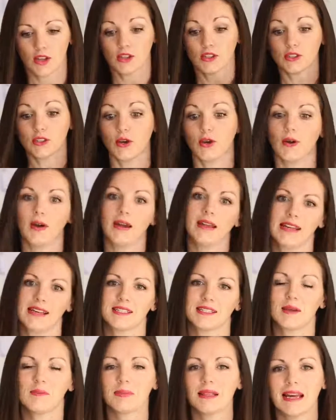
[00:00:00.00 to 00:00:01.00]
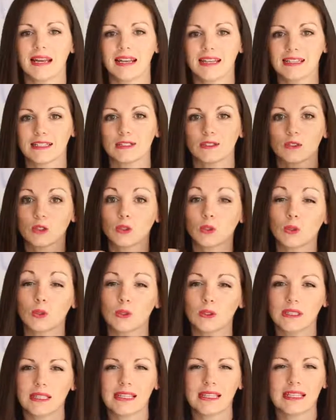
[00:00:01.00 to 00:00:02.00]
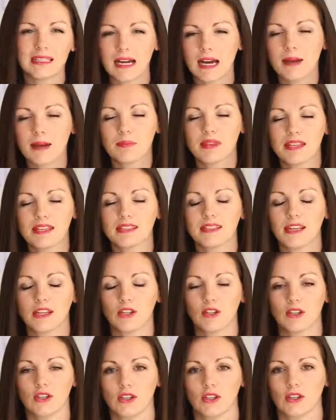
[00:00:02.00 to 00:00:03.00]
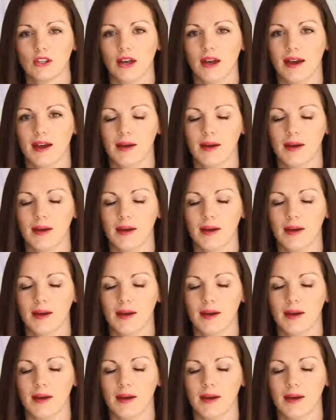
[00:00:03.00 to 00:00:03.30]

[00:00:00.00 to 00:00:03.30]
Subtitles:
So yes, planning a little tool-y type thing that you can,